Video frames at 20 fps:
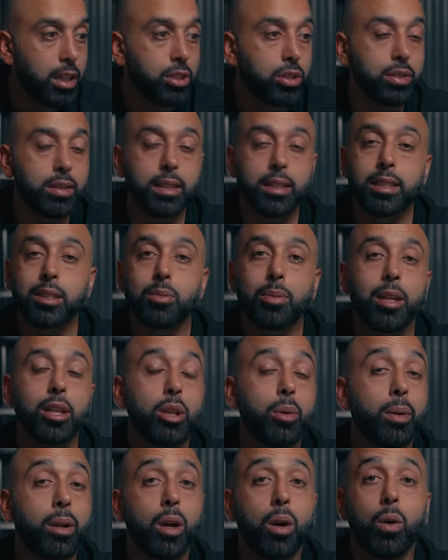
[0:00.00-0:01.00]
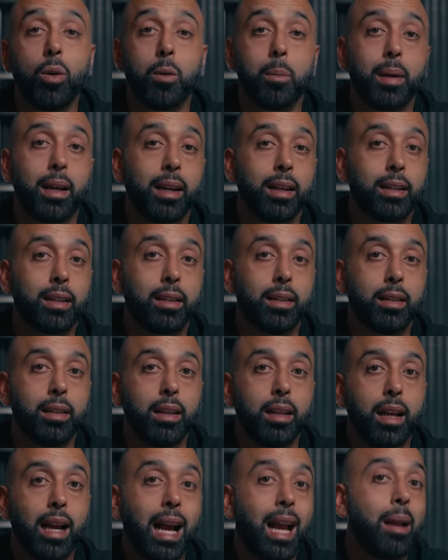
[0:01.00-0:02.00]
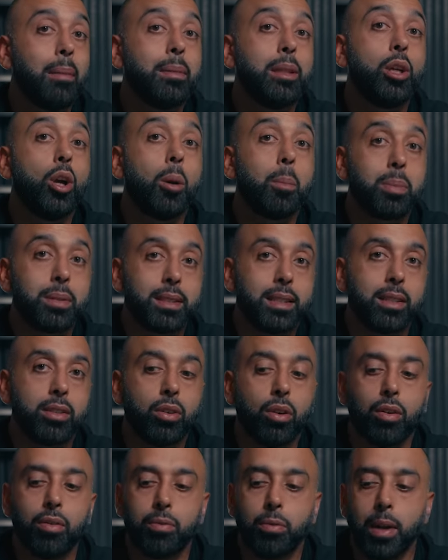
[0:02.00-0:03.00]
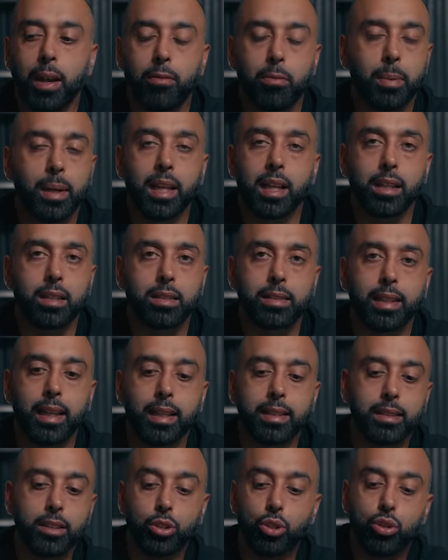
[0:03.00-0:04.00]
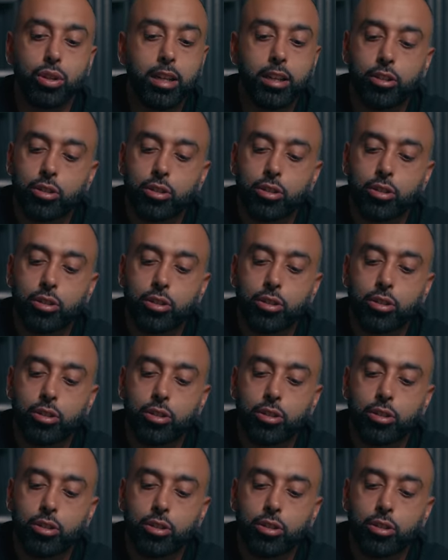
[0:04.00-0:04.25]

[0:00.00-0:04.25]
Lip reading: So this is where you don't want to hold back. I am the opposite of what everybody else thinks. You